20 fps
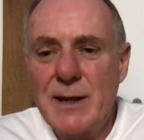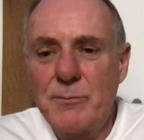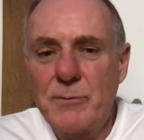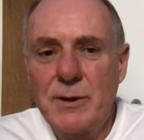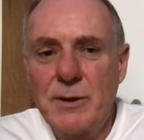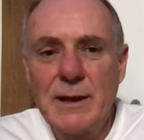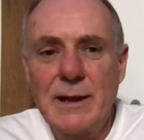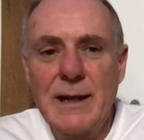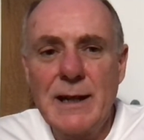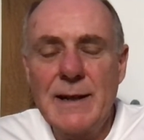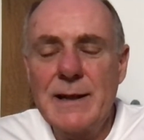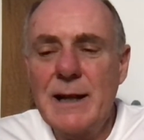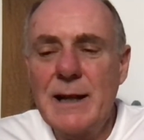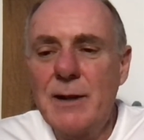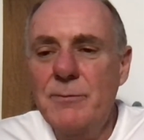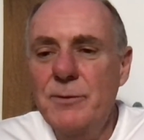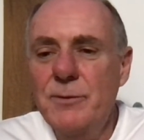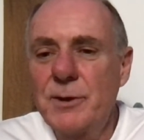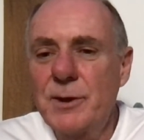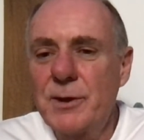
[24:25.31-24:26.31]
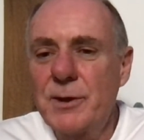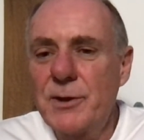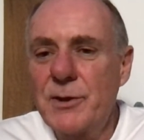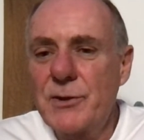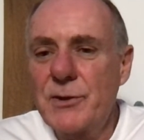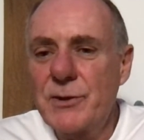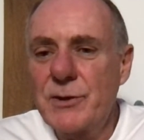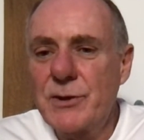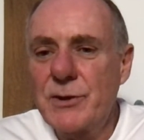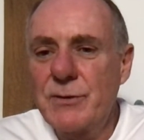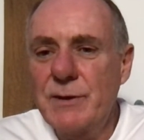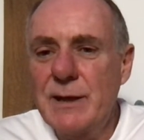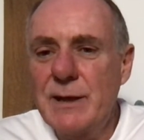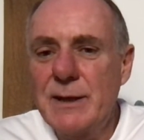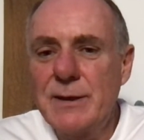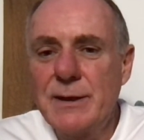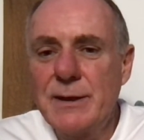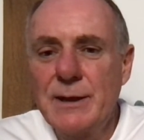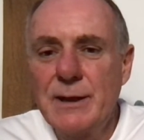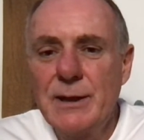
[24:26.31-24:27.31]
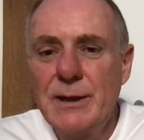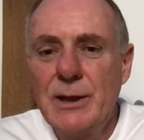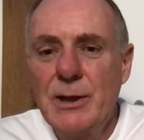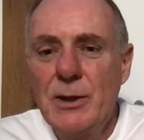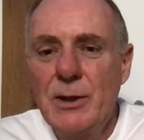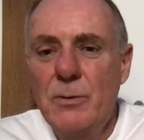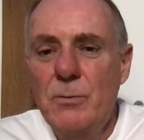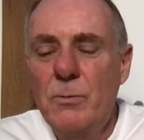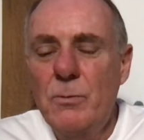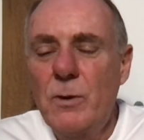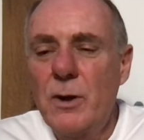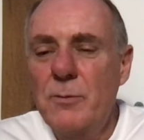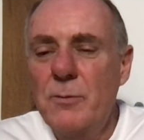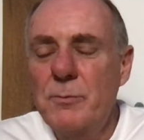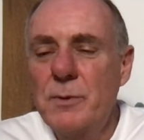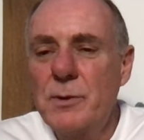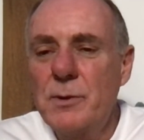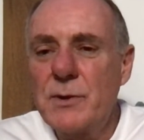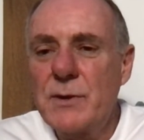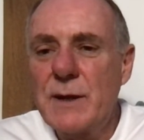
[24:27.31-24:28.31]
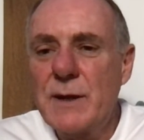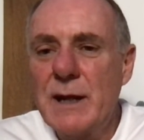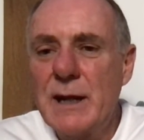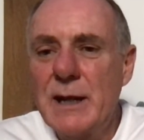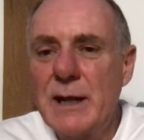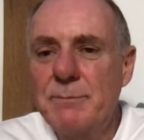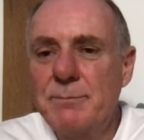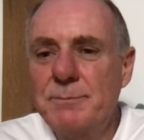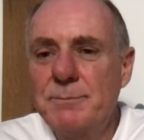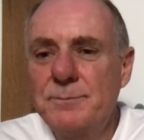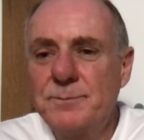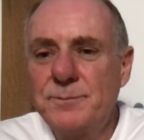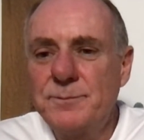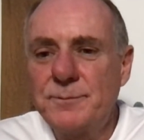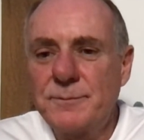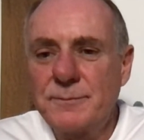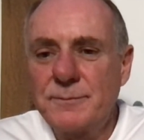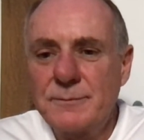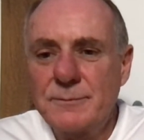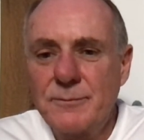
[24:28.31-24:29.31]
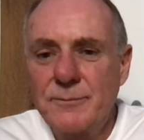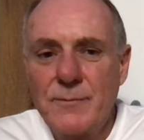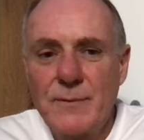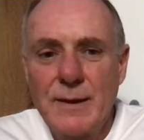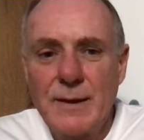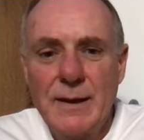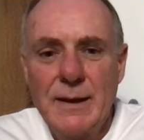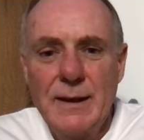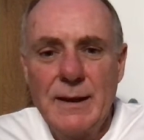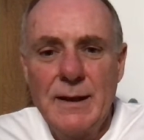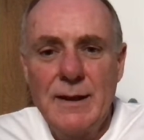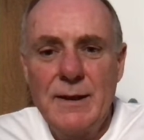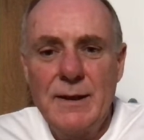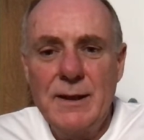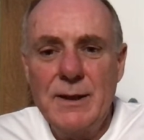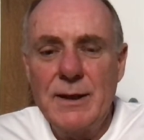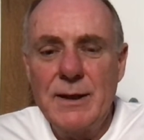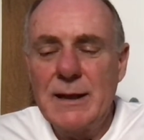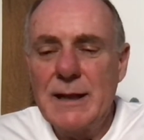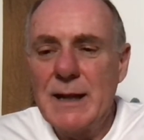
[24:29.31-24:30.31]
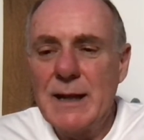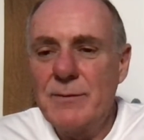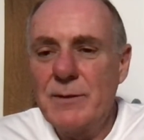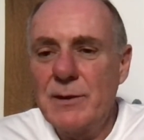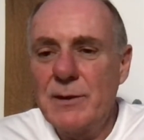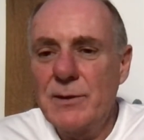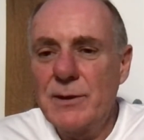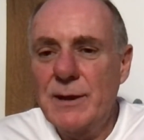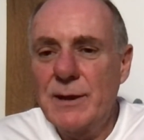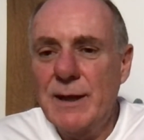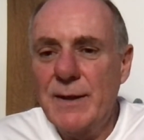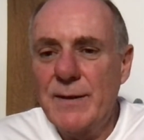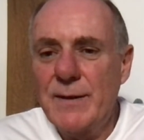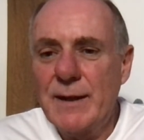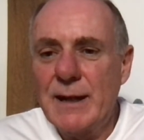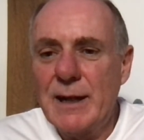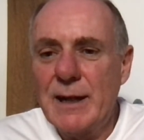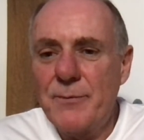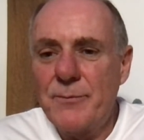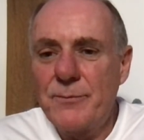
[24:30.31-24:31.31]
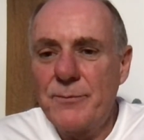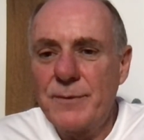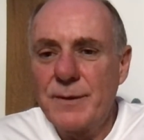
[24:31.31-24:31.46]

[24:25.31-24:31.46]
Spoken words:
I'm going to let that run across the screen one more time, and you can have a look at that.